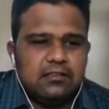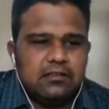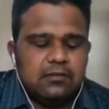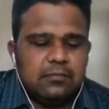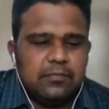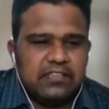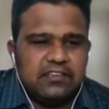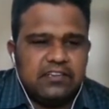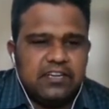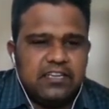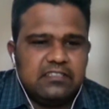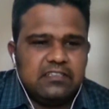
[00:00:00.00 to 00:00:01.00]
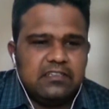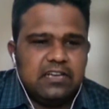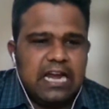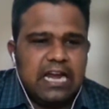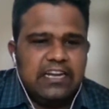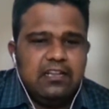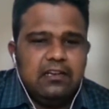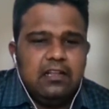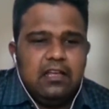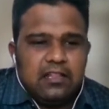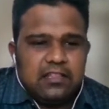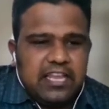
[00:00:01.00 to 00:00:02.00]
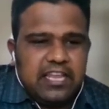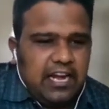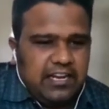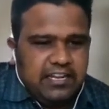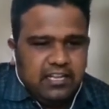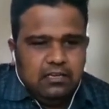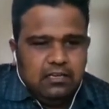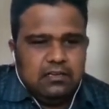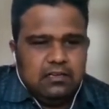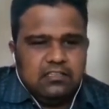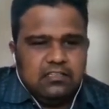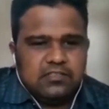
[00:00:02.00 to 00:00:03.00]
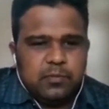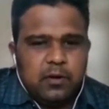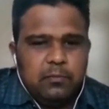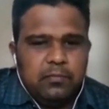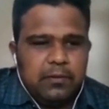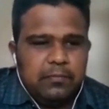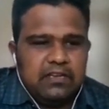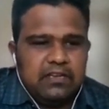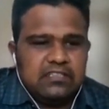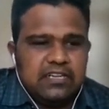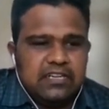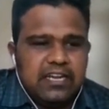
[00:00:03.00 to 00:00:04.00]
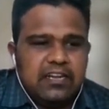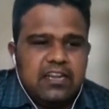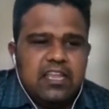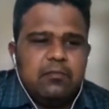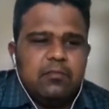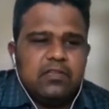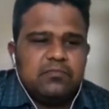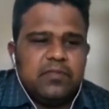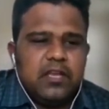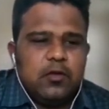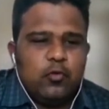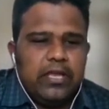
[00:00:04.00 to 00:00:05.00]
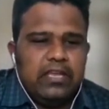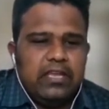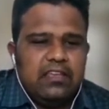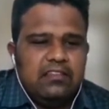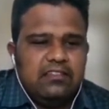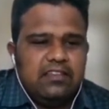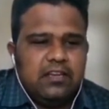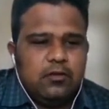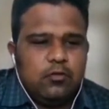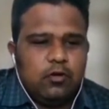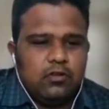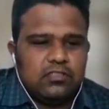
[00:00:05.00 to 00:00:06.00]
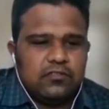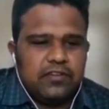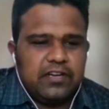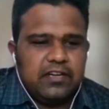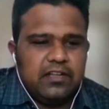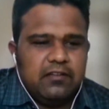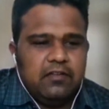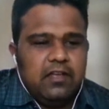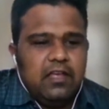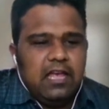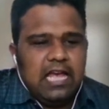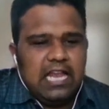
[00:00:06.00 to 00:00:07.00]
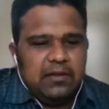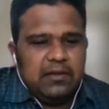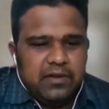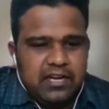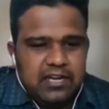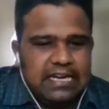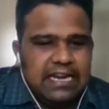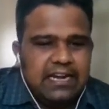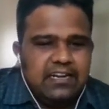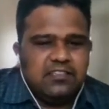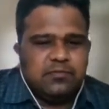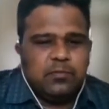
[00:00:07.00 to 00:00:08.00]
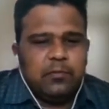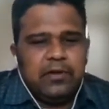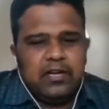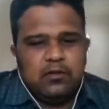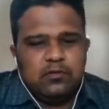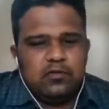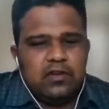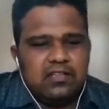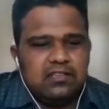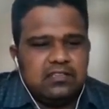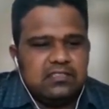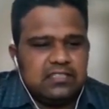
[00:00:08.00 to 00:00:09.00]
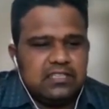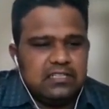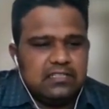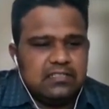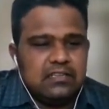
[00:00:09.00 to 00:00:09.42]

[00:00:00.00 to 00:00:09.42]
presentation, the ideal sperm preparation technique must be quick, easy, and cost effective, eliminate dead spermatozoa, other cells,